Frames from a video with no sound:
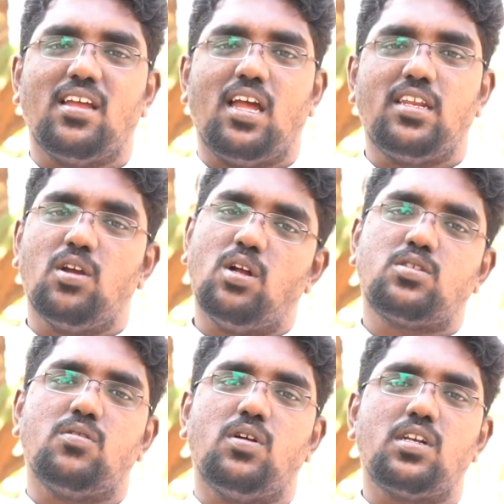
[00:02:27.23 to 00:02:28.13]
And he
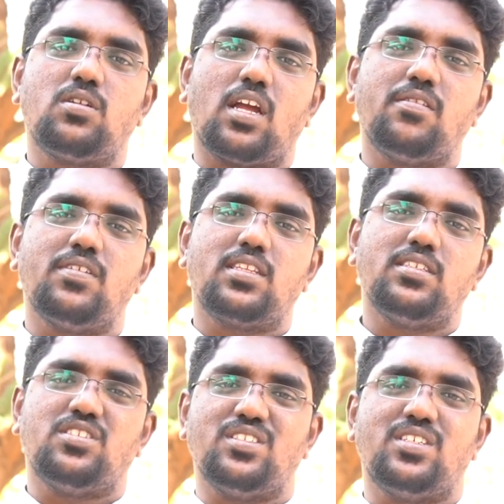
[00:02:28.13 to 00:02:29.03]
also wanted to convert the
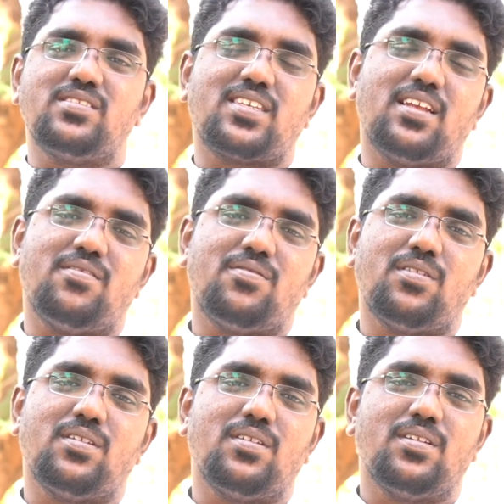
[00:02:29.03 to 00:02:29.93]
judge himself.
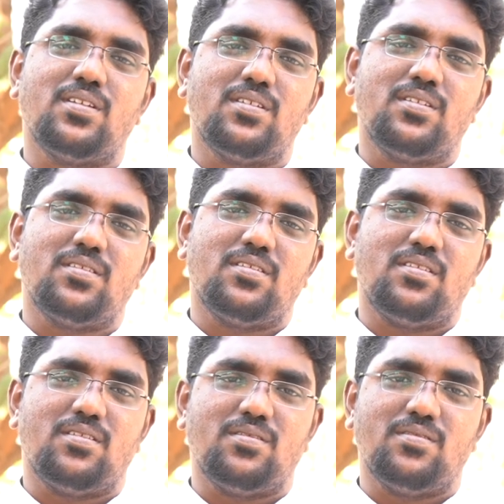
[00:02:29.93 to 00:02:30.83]

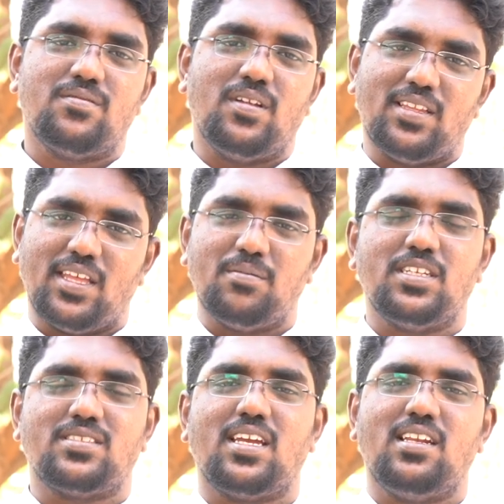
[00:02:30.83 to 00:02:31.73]
Will they
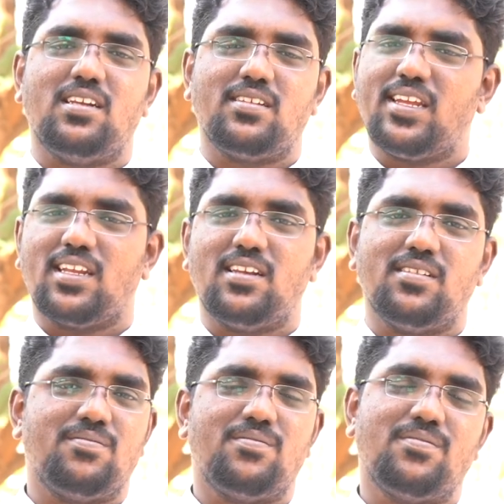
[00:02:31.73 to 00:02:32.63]
be silent? They killed him.